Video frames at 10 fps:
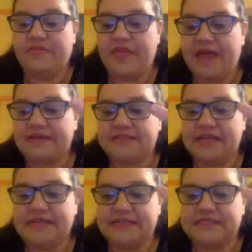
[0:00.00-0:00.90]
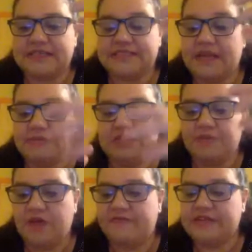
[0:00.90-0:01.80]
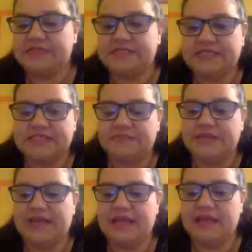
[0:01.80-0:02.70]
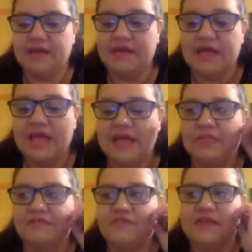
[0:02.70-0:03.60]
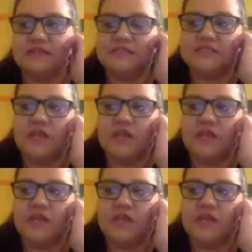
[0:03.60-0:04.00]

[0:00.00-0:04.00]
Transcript: that is accepted perfectly legitimately in the field.